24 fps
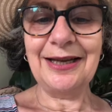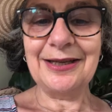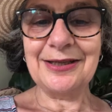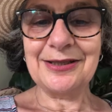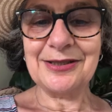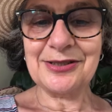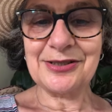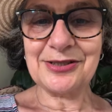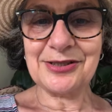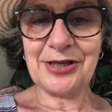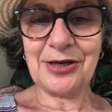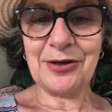
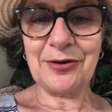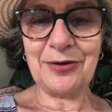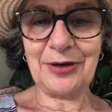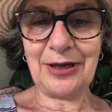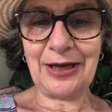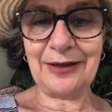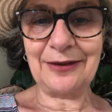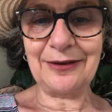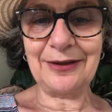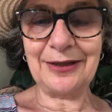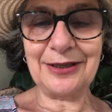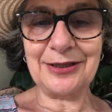so
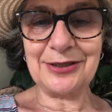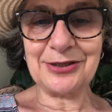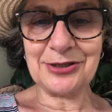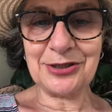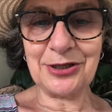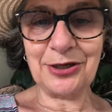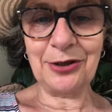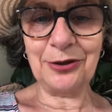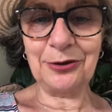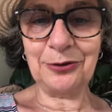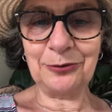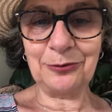can the
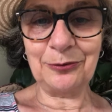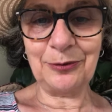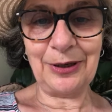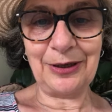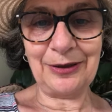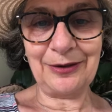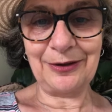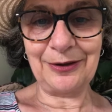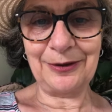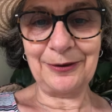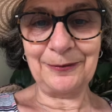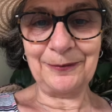internal
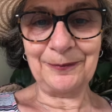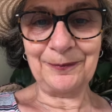weather.